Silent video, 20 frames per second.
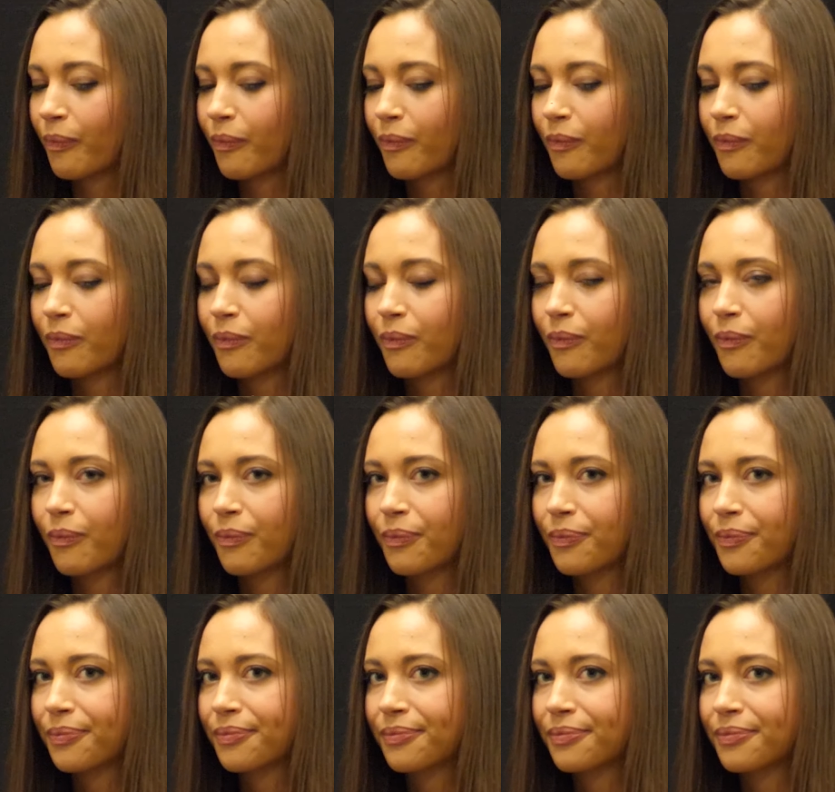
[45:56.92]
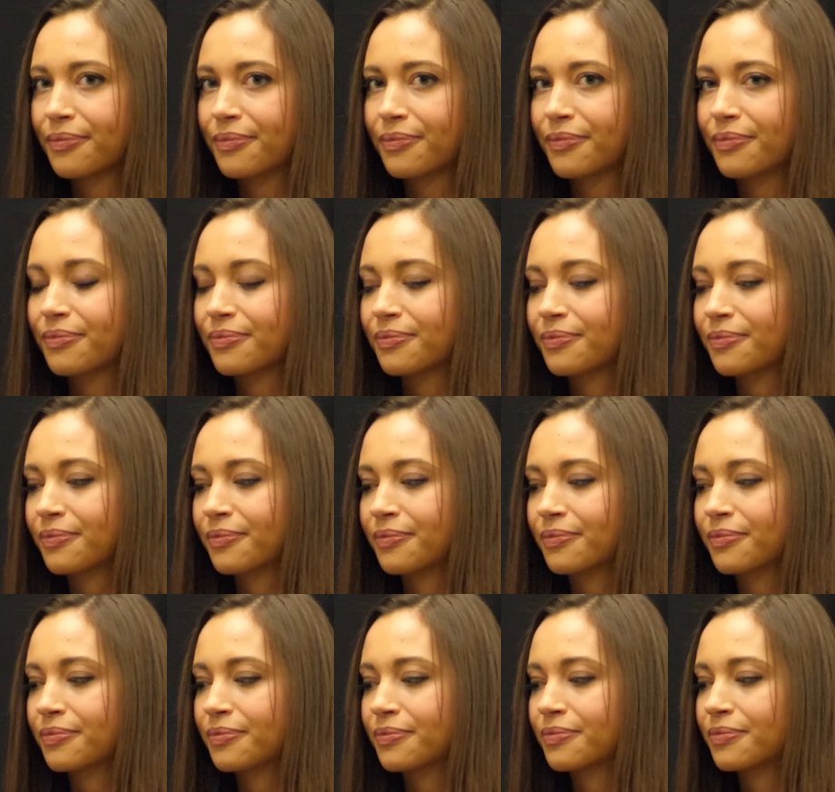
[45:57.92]

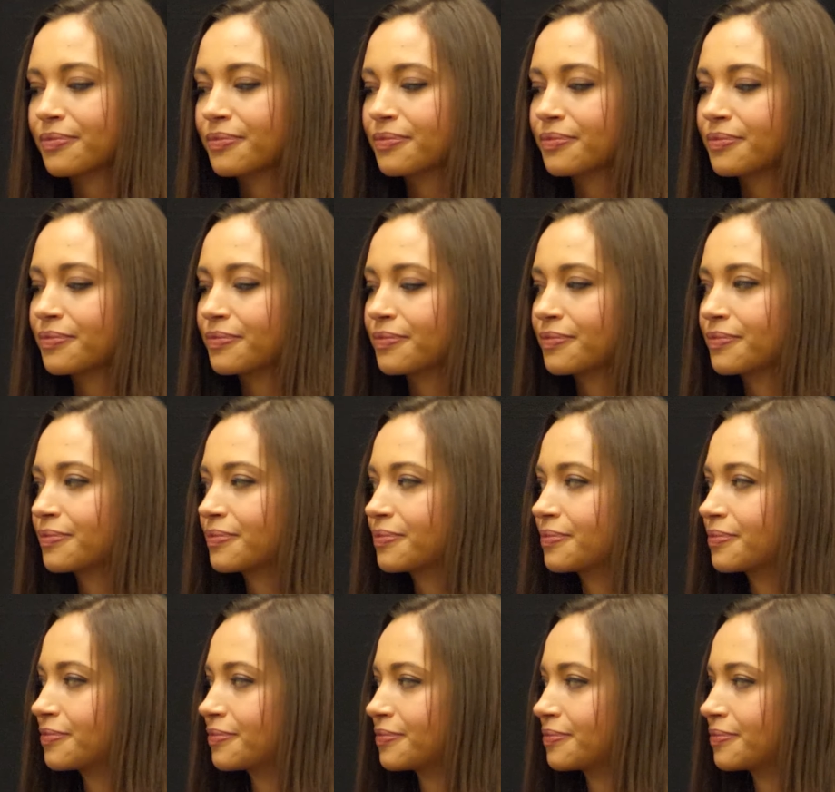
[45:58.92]
The person shown says nothing.